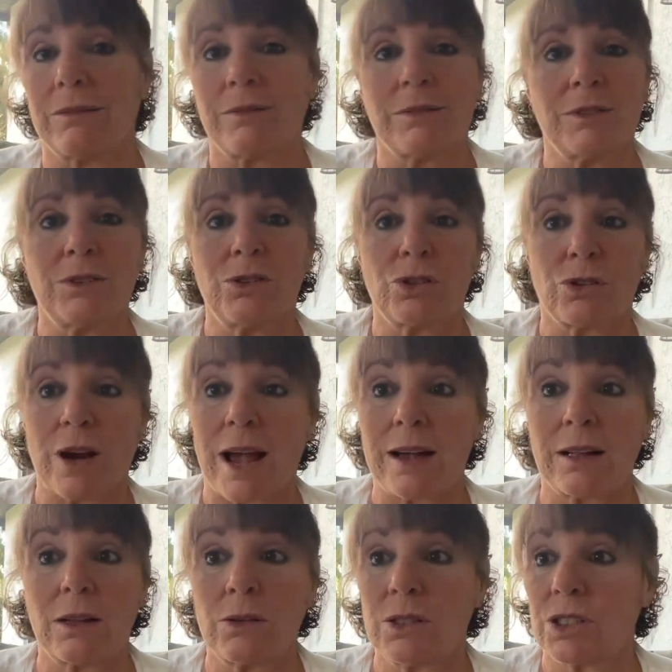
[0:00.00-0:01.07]
I lose track,
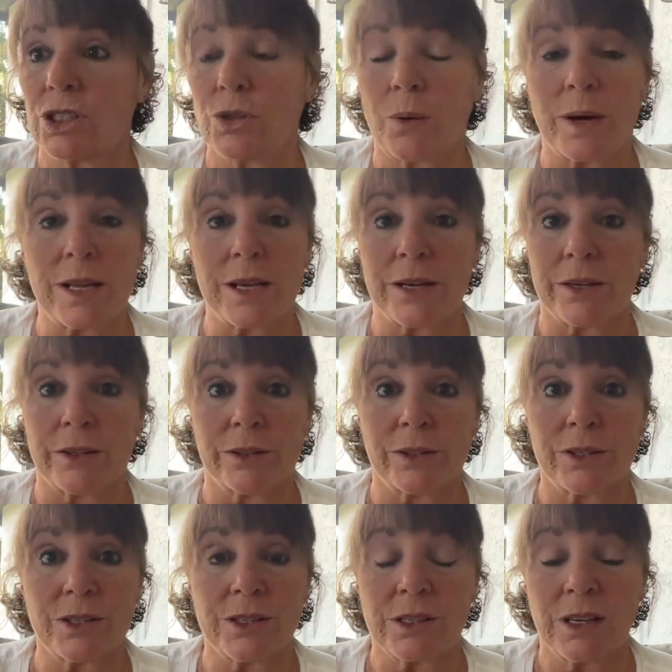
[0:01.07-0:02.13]
close to 20
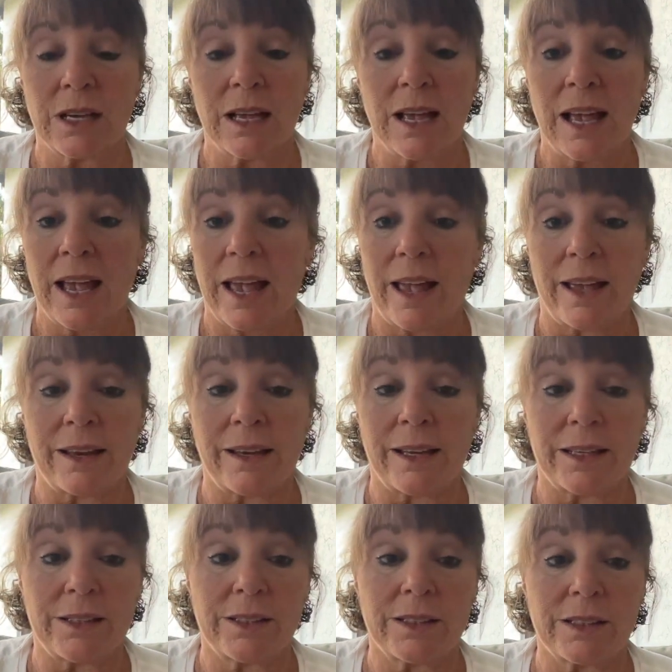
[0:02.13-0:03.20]
years. And
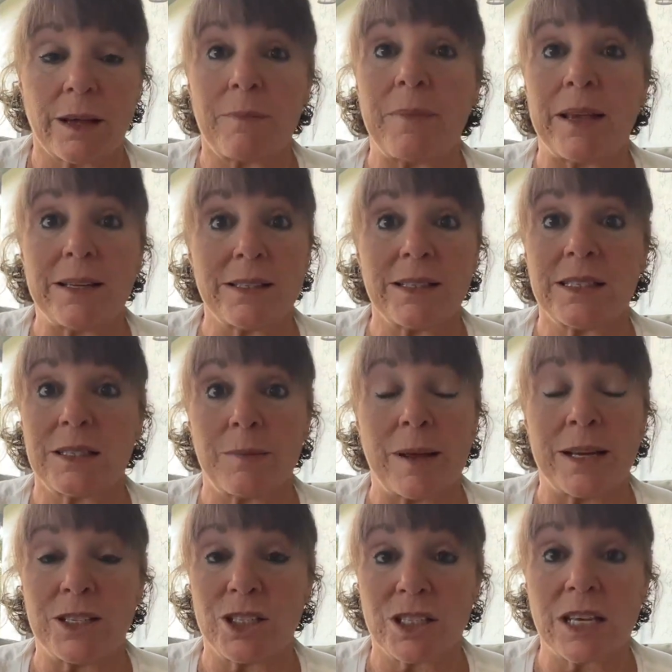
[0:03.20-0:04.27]
it's amazing to
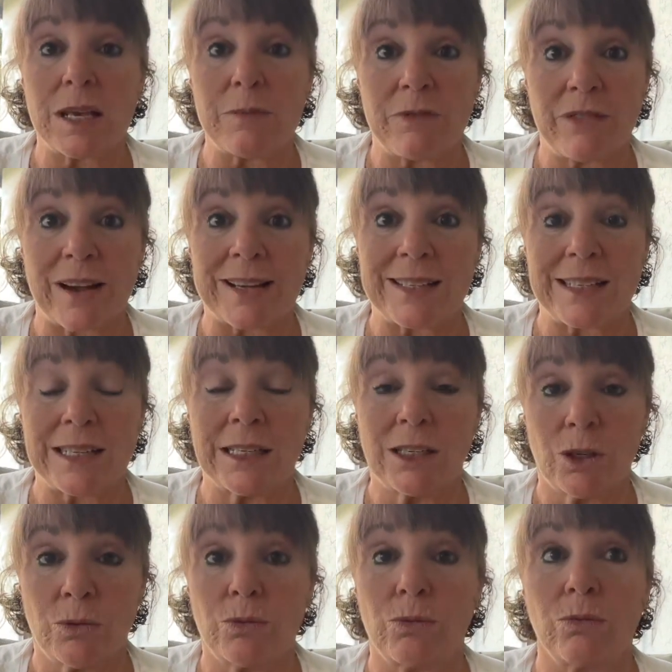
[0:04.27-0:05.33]
me. I just keep finding
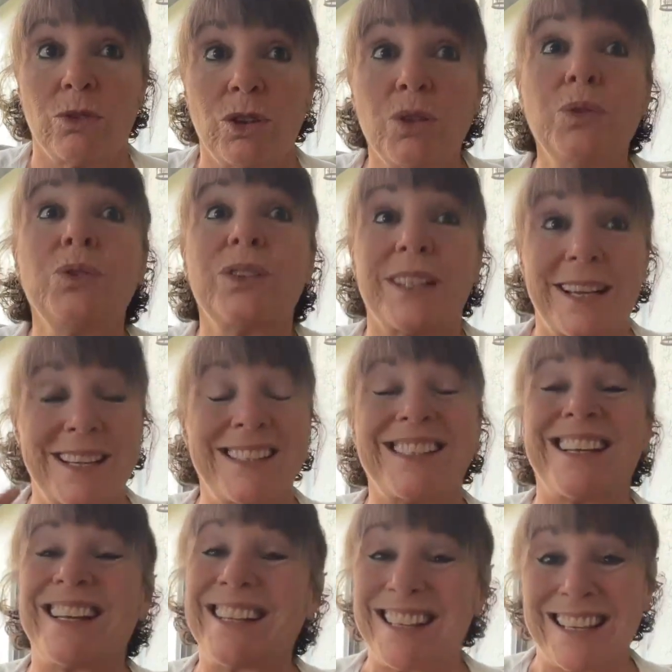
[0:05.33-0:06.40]
new things
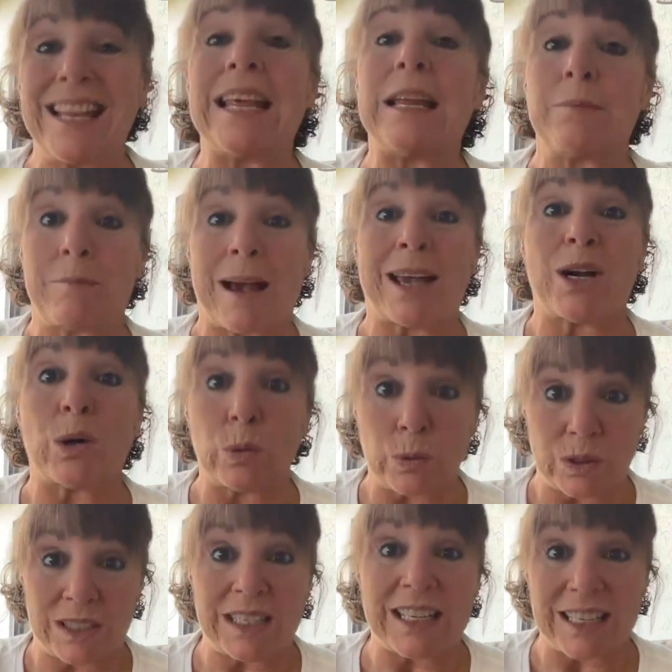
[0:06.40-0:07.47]
in my
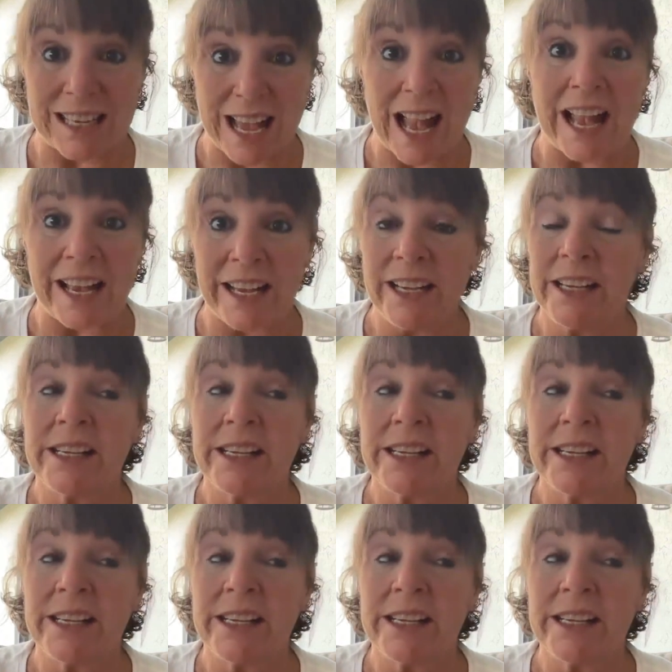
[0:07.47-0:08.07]
own DNA,